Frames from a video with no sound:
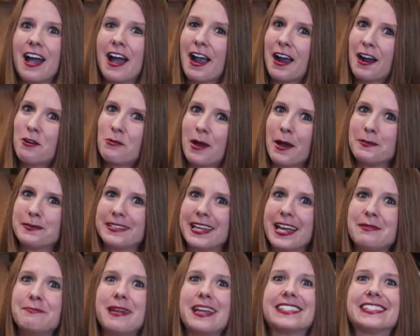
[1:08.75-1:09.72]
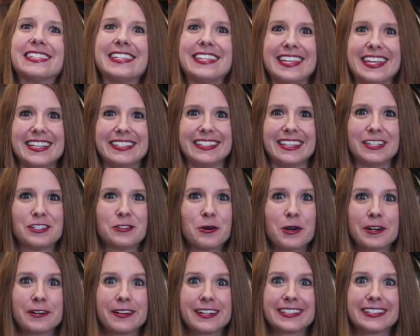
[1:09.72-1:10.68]
Our website makes it easy to
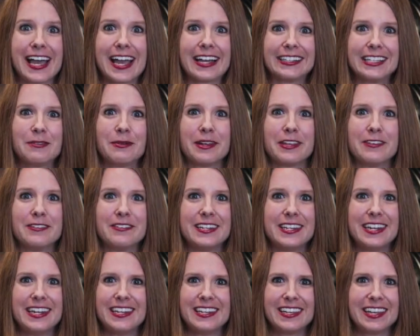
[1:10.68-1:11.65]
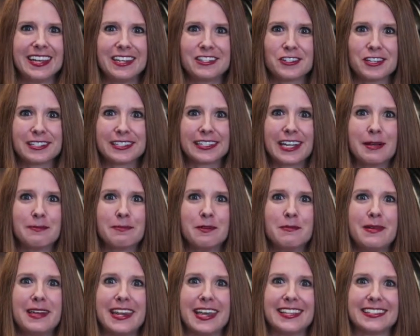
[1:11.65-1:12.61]
order exactly what you need in just a couple
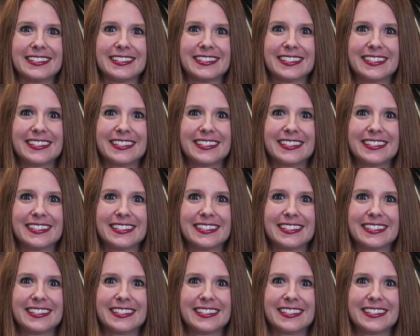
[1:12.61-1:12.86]
minutes.